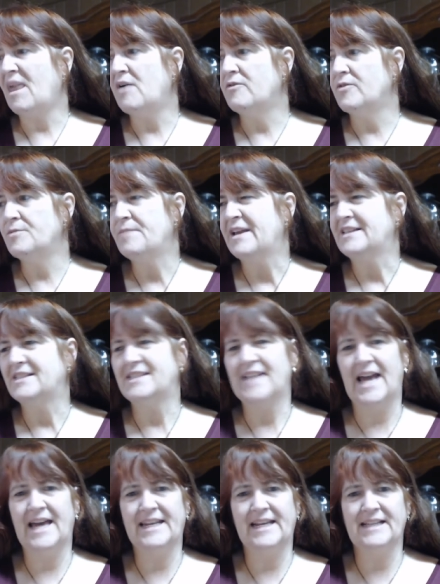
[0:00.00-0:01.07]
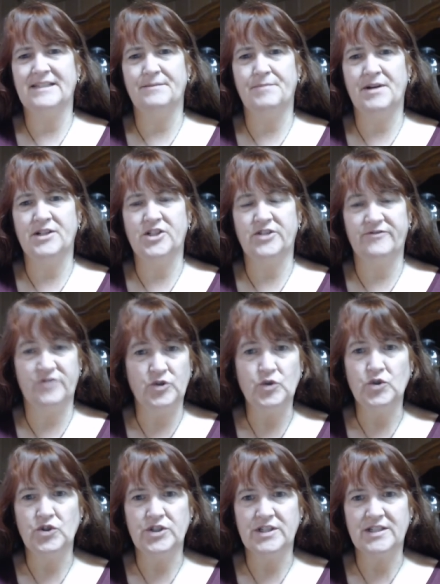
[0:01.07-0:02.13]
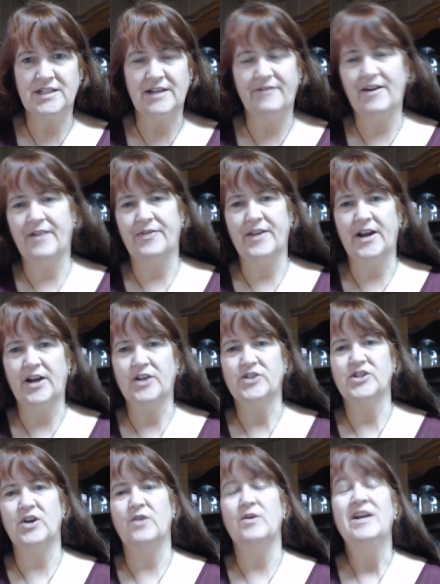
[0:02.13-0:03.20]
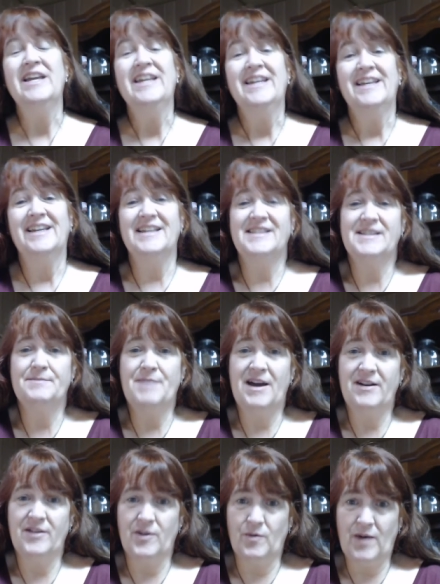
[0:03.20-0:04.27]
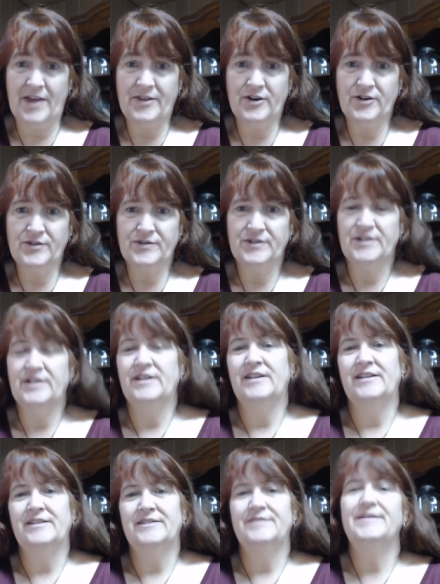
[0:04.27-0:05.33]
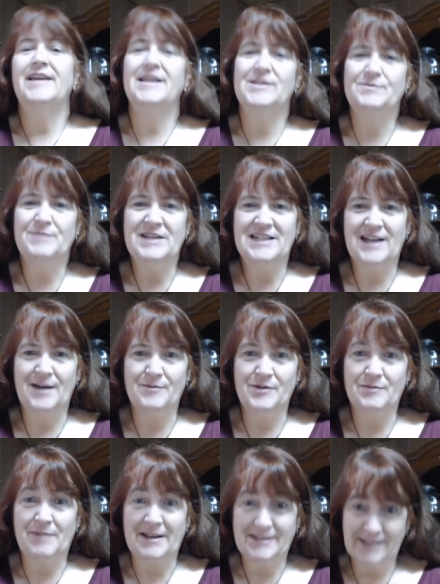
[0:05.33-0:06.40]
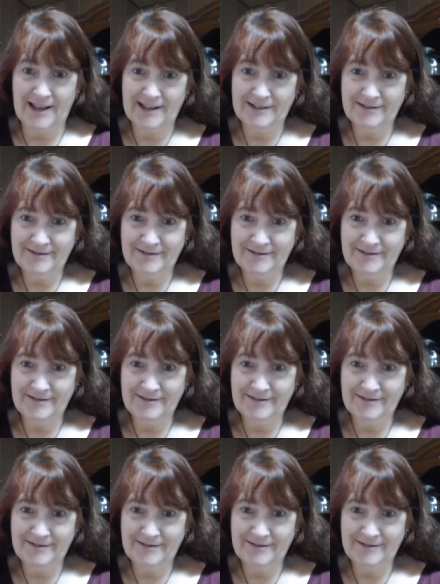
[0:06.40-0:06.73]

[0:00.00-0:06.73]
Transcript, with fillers: roommate's dad has a bunch of tools and stuff out there, so gets him out of the weather, gets me time with my son.